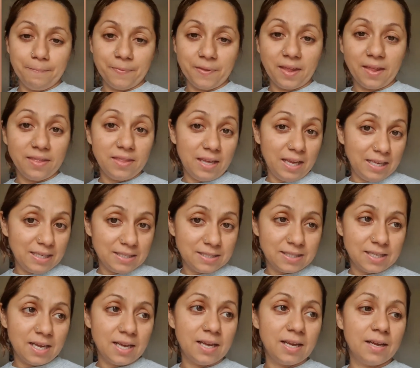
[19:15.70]
these,
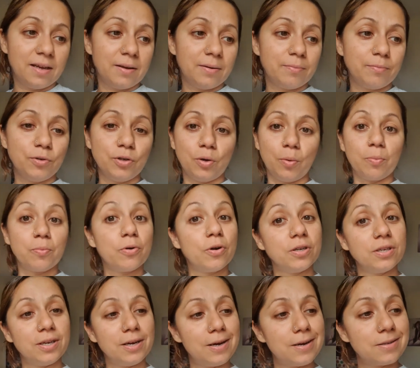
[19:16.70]
you know,
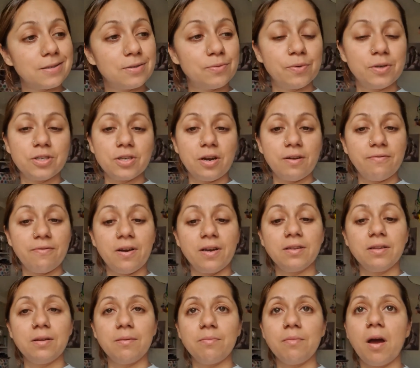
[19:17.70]
products, which I
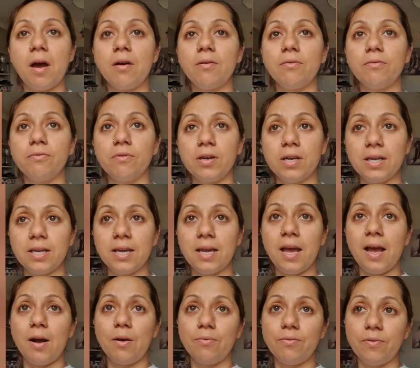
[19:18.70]
find them really
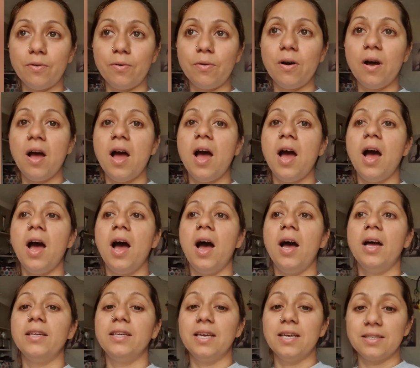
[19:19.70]
helpful.
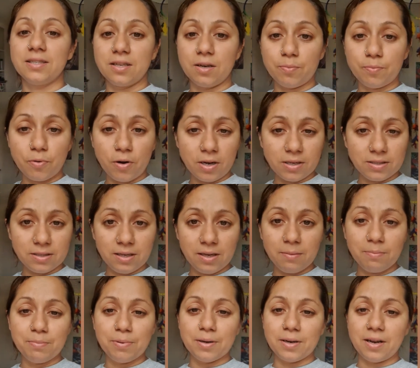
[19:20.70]
Yes, they're pricey,
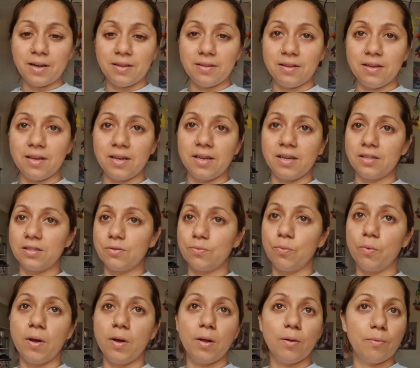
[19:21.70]
but I think it's
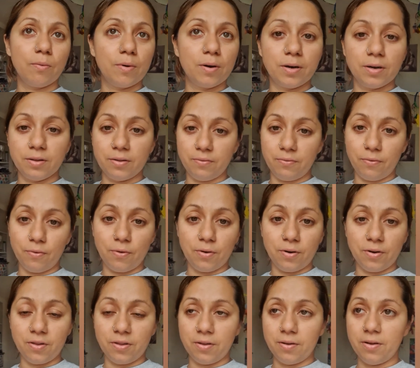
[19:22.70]
well worth
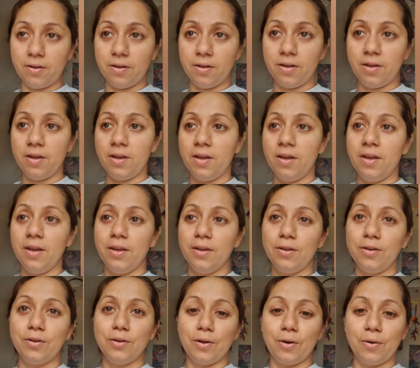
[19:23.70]
for the,
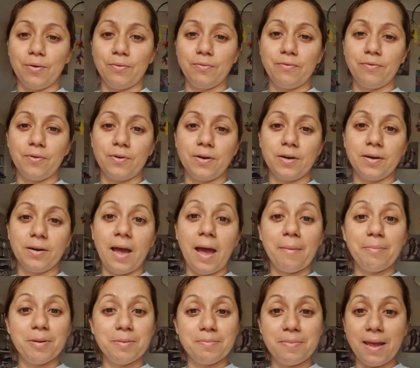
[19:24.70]
you know, for a
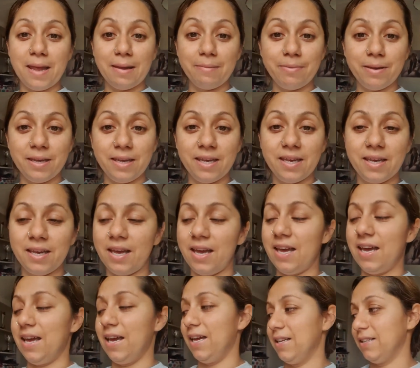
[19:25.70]
happy baby
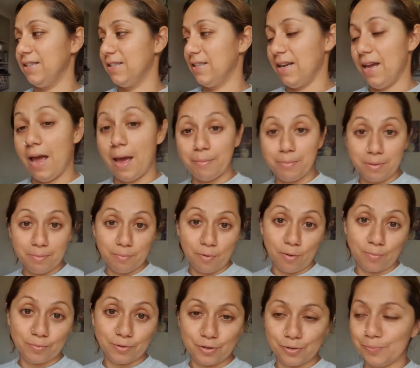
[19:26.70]
and a happy
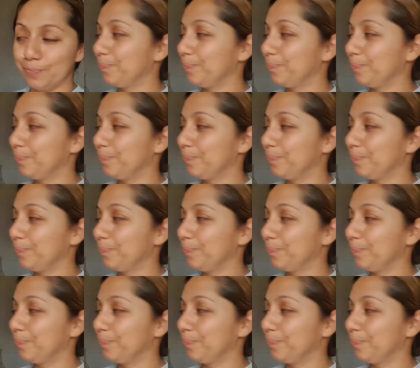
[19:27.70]
mom too.